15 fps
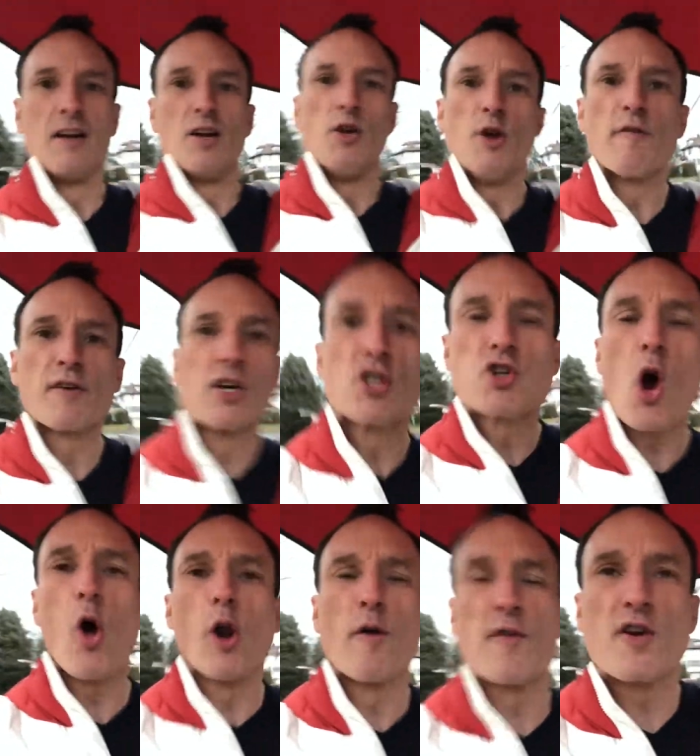You have
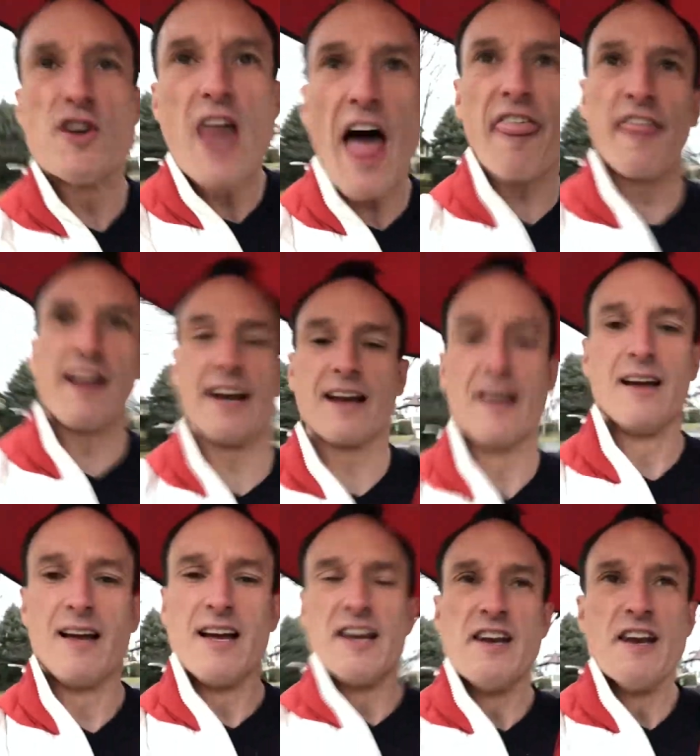control over nothing.
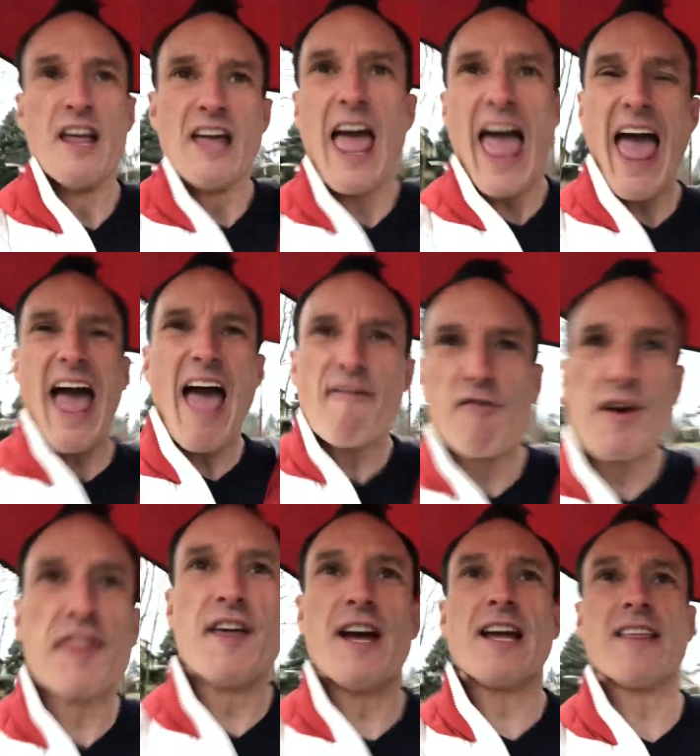
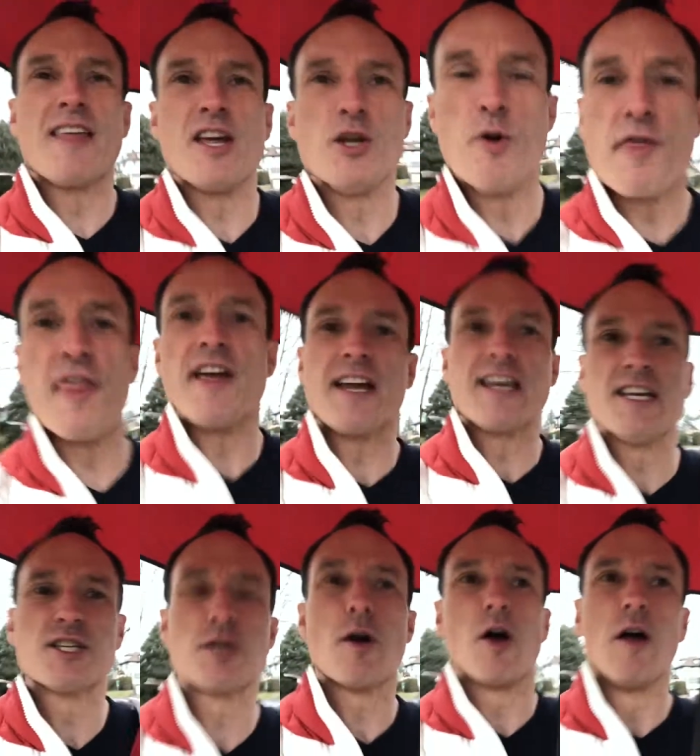Everything that you think
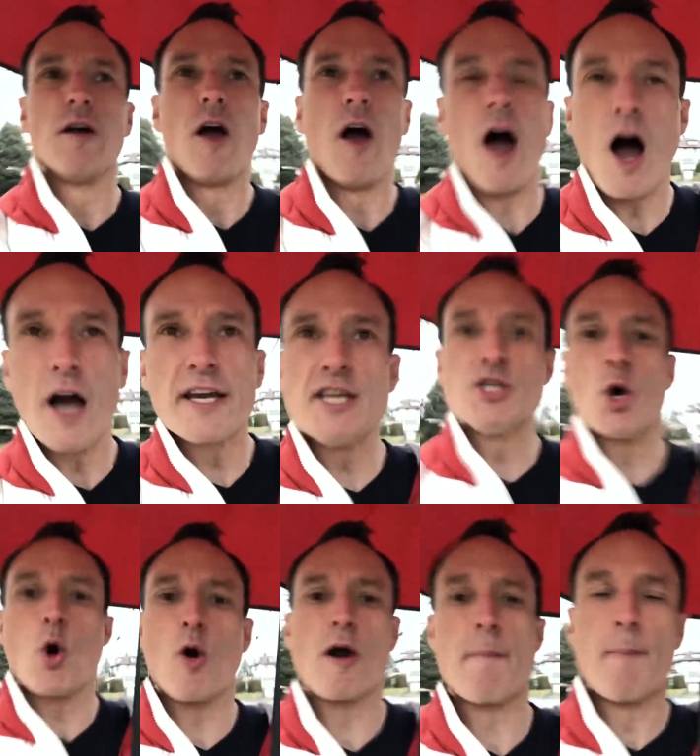is
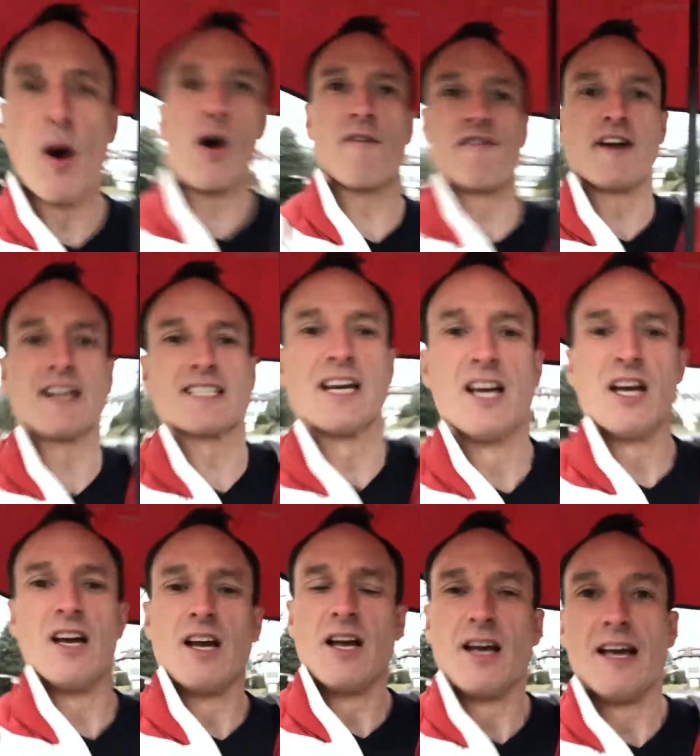hunky-dory perfect
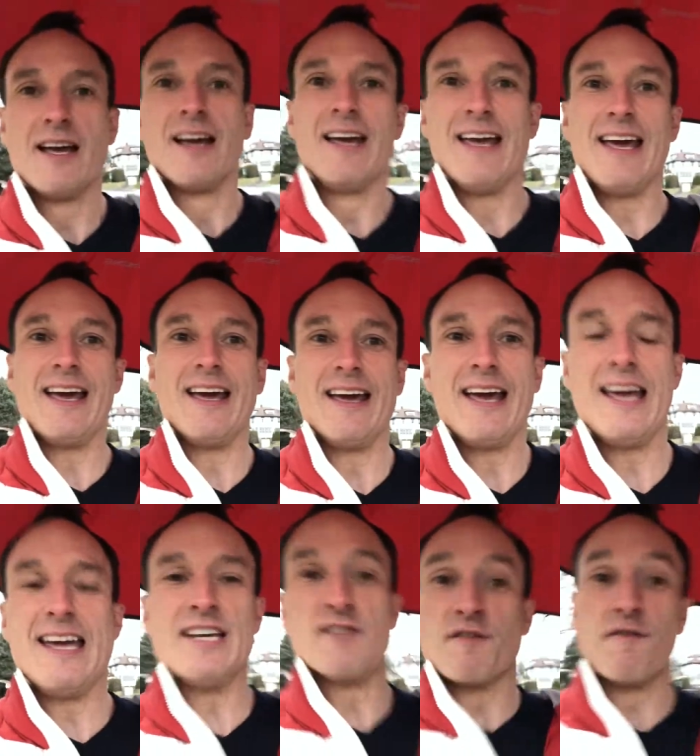
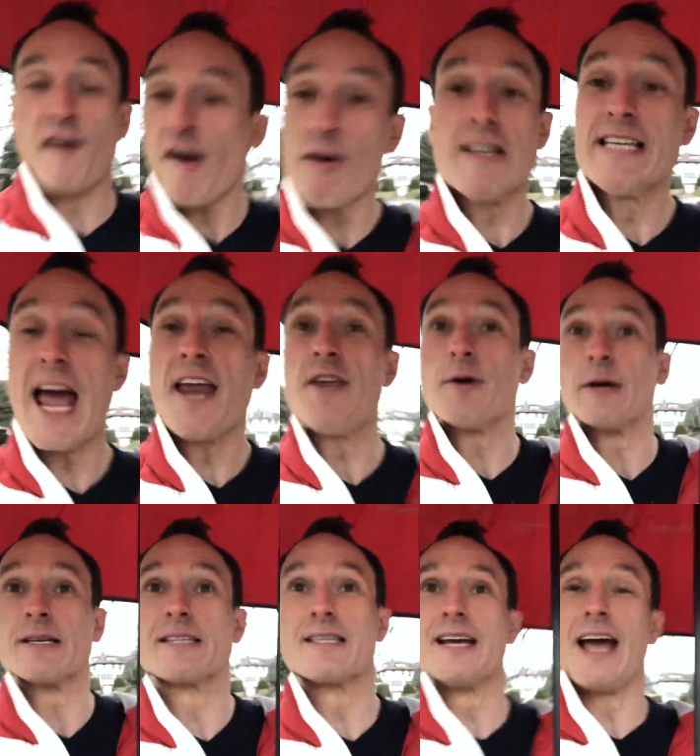is very
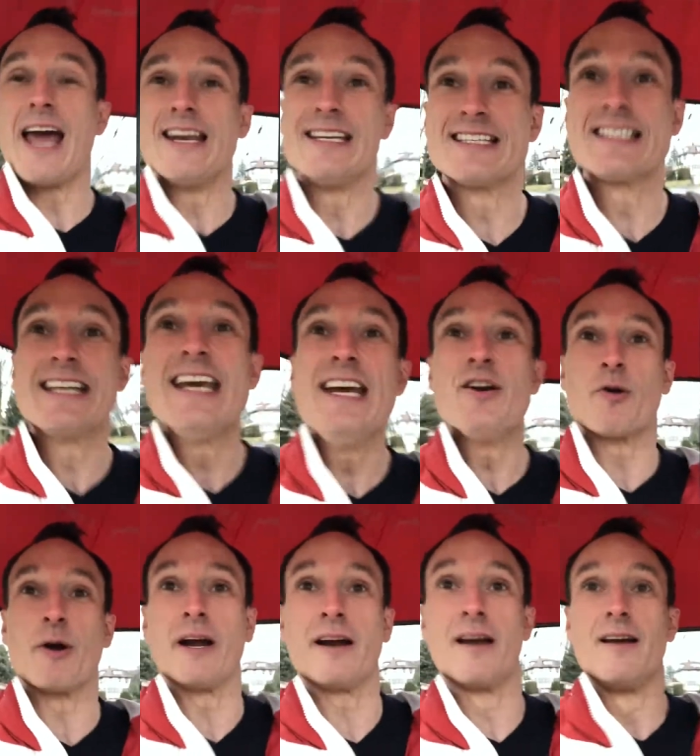tenuous and is teetering.